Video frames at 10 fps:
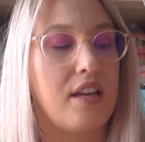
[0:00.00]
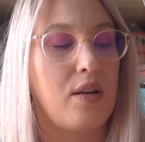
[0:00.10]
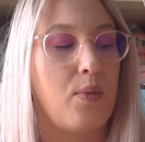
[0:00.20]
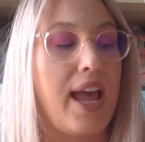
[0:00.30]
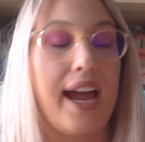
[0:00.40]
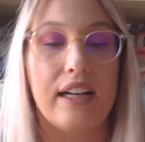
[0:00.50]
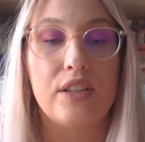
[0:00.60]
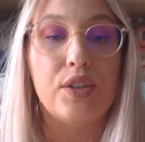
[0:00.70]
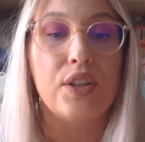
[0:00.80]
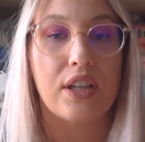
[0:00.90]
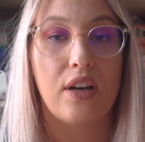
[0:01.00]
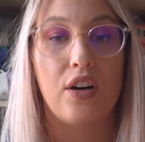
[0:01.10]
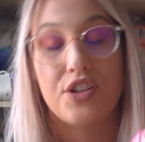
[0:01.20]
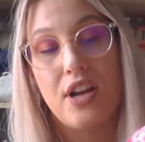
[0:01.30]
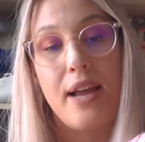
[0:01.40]
we had a look.
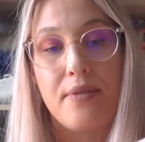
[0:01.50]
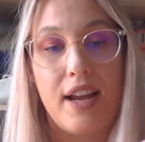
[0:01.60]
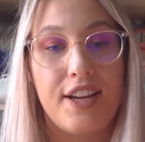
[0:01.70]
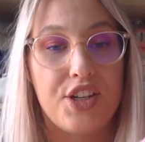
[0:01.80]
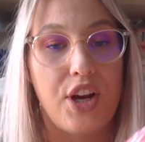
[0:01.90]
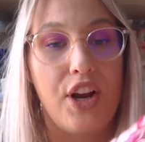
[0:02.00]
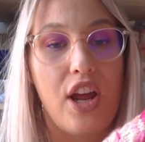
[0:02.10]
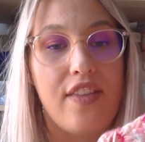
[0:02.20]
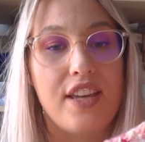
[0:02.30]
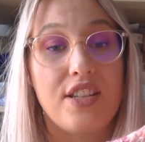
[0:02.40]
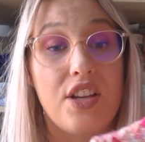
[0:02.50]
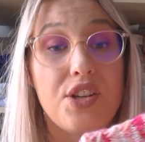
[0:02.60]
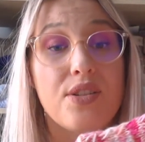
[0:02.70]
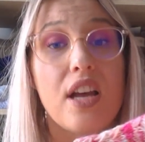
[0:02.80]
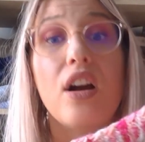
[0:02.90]
Oh, I showed her this and she
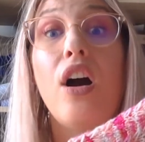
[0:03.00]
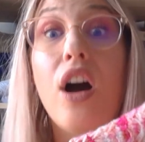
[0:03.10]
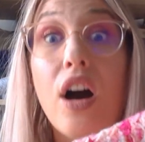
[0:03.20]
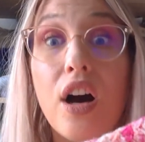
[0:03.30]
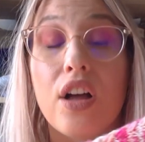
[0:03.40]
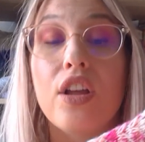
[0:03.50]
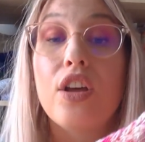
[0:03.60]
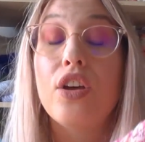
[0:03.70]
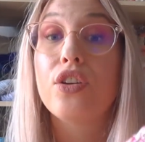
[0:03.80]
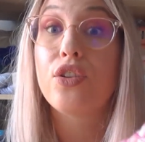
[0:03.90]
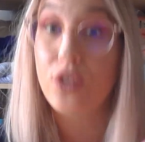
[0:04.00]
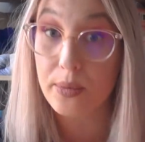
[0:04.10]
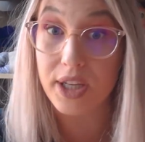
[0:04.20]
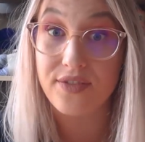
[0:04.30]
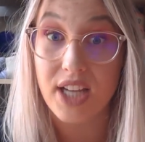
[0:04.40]
was like, oh, you know
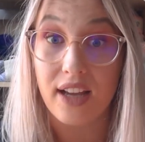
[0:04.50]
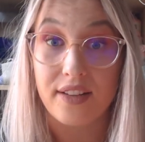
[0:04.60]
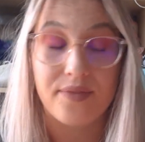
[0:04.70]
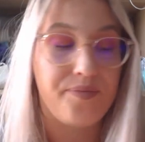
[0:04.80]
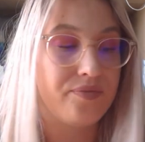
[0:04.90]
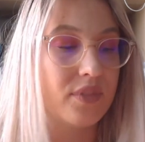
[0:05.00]
what you've done?